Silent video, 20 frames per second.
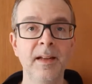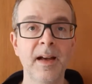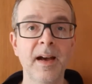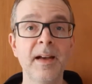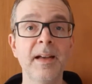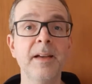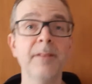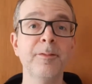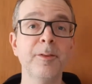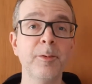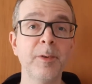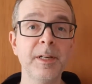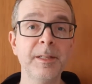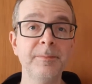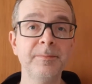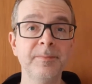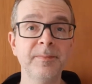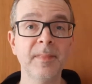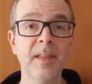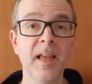Hi
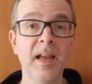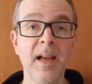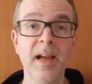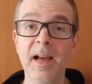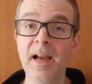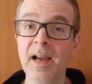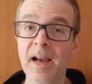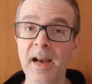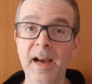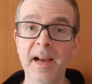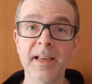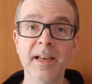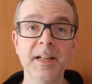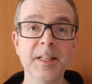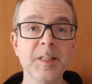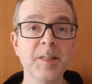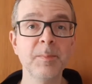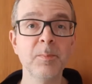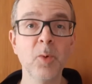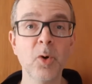everyone. I
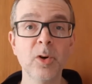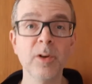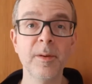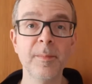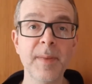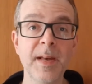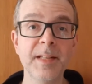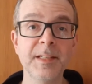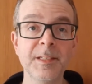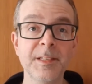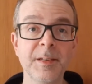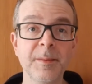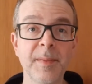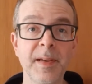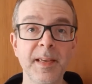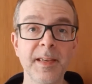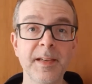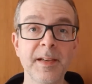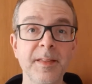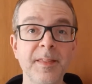got some more amends to
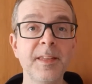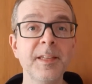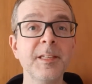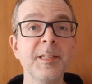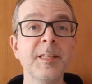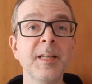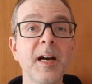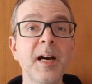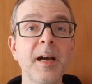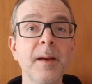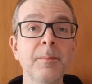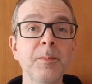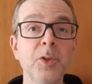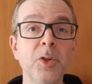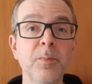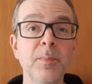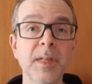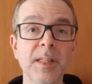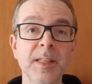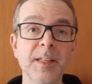make, this time
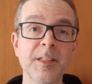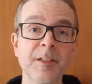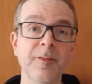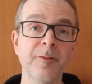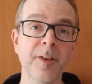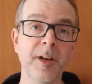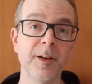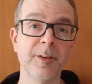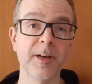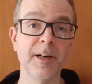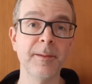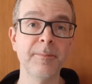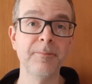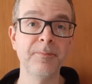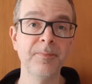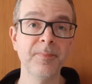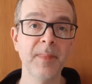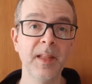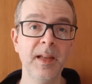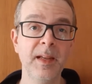to Melissa Vera.
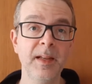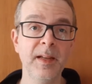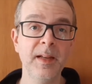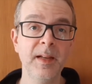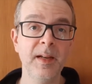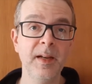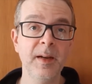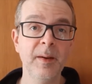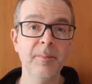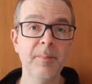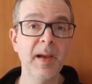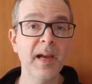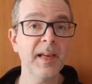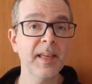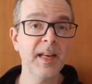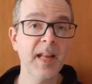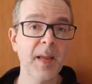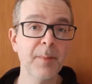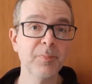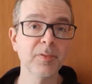
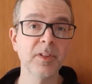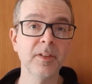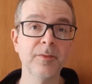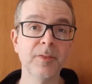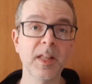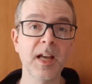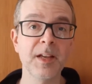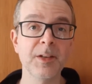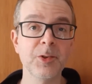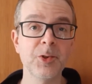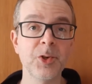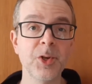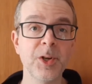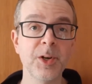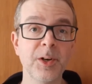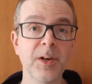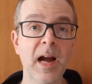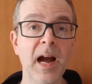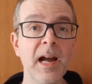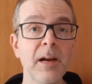Back in April of last
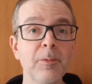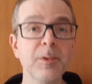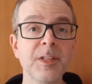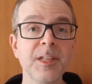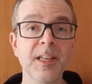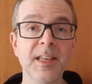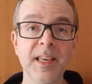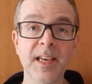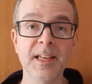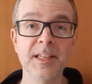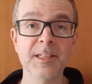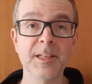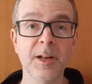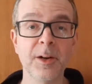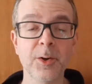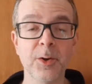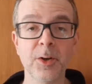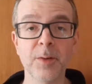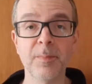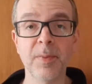year, I was a guest
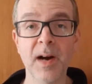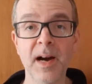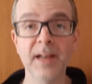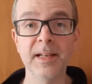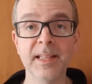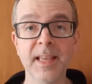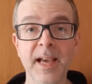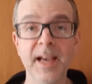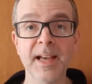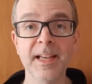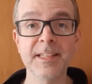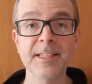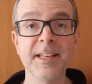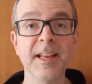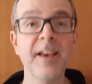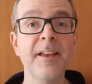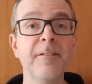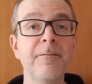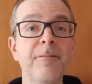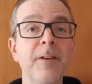on her podcast,
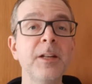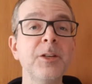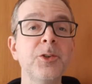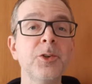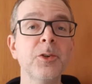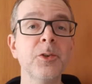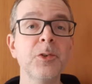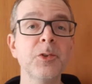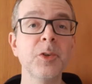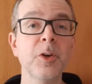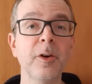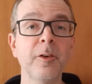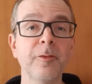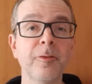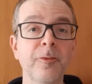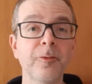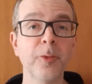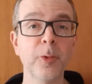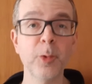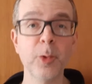Adventures
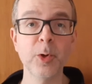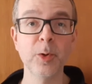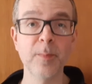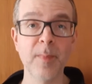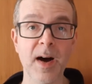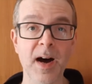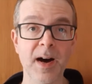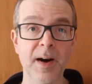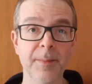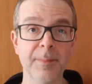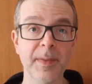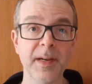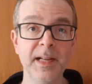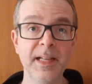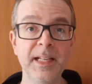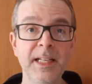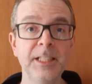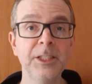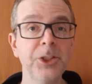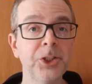of Frugal Mom:
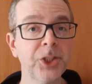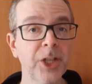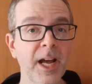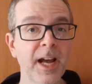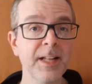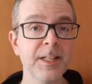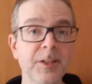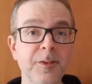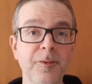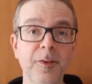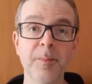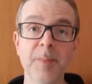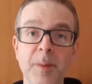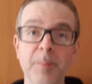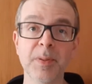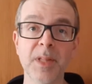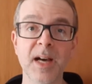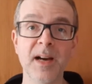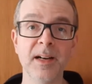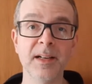Chats from the
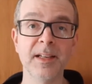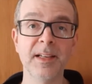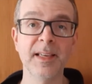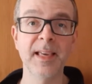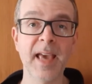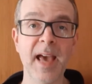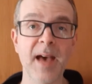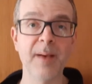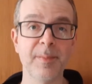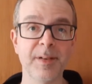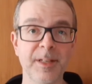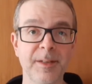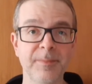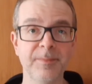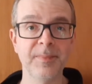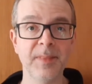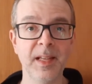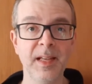Blog Cabin.